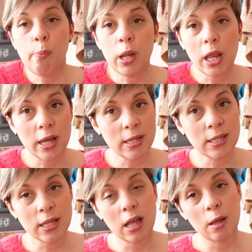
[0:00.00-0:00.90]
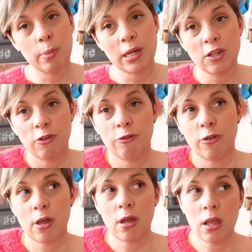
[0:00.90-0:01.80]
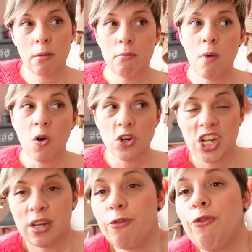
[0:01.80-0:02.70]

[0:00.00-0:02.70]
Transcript: plus a bit of a margin